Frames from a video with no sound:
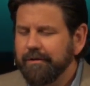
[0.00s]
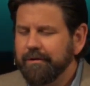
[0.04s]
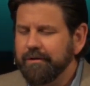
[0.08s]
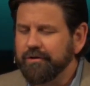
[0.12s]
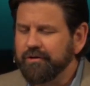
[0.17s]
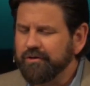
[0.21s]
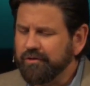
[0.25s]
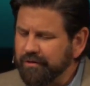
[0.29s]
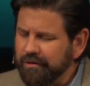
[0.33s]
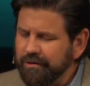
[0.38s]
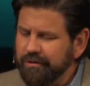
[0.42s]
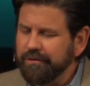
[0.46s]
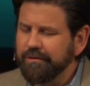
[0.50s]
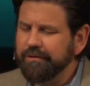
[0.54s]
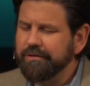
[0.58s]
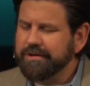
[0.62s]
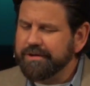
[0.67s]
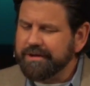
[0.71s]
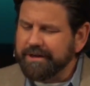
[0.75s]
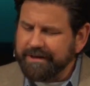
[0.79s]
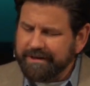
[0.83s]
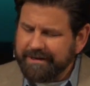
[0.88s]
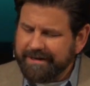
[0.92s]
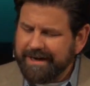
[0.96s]
the
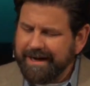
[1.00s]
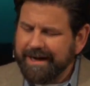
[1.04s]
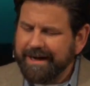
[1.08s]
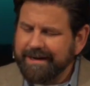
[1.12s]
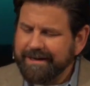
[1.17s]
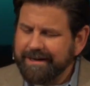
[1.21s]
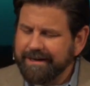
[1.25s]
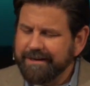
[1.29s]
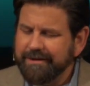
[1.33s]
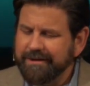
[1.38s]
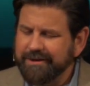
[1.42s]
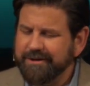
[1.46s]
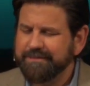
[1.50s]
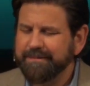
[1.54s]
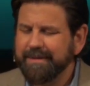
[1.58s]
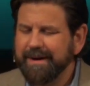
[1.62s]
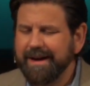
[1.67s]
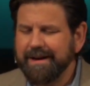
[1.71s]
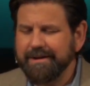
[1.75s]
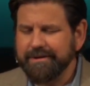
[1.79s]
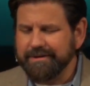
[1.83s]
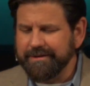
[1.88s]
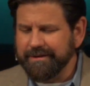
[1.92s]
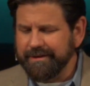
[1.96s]
truths contained in this
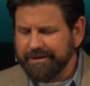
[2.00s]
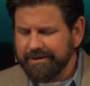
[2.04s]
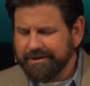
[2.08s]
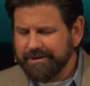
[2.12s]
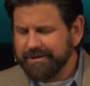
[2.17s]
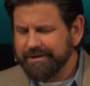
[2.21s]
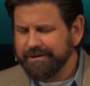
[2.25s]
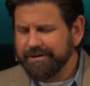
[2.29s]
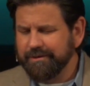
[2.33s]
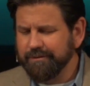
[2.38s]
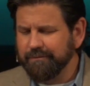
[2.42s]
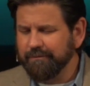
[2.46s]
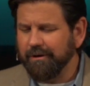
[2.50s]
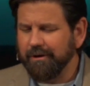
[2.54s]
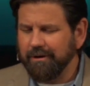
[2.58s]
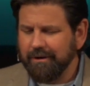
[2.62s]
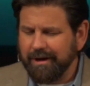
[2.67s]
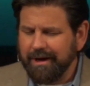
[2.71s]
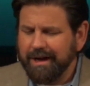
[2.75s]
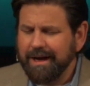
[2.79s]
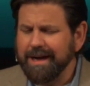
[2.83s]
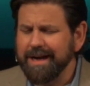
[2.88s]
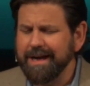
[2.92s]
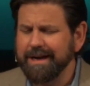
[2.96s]
passage to our
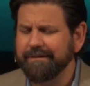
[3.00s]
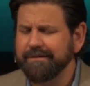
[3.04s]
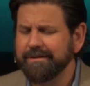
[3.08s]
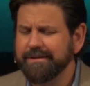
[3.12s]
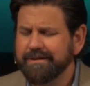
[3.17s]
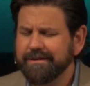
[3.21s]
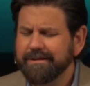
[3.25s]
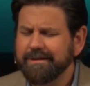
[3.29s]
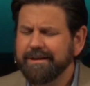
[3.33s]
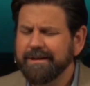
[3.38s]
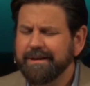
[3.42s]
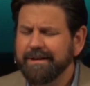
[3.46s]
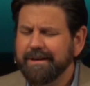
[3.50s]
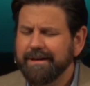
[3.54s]
lives,